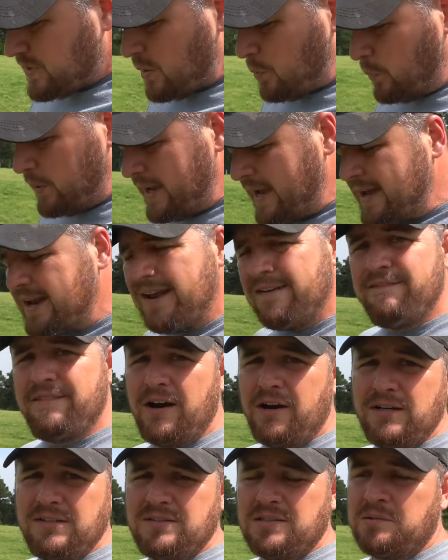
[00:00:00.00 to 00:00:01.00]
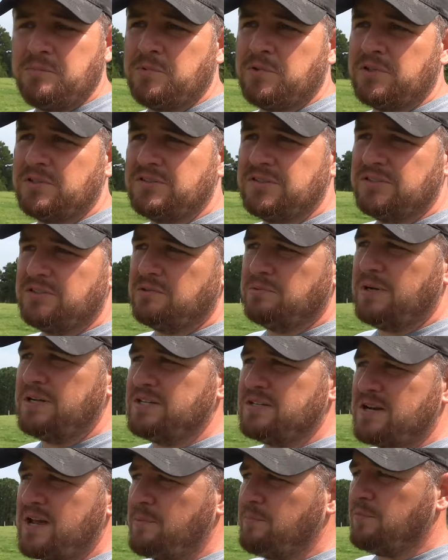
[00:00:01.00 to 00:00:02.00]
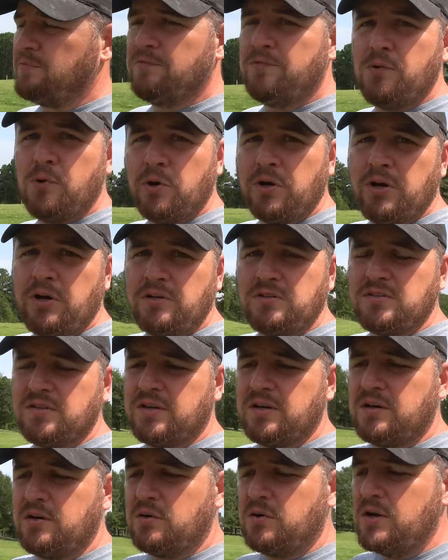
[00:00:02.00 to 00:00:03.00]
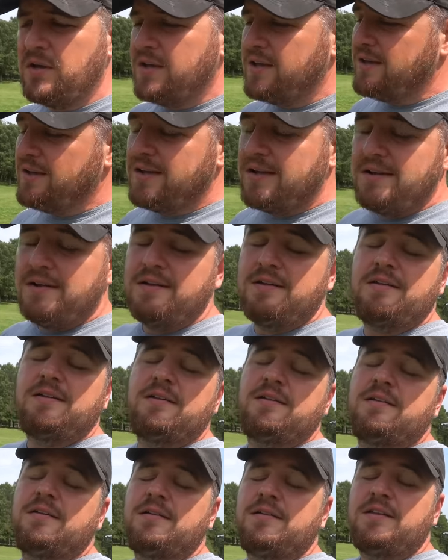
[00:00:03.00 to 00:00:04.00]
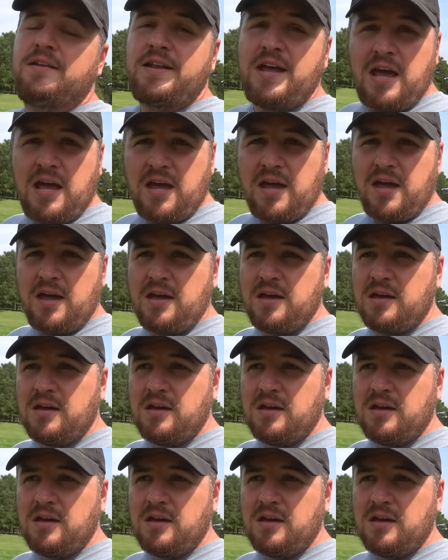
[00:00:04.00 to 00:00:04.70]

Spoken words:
We had a very similar situation happen 4 years ago. The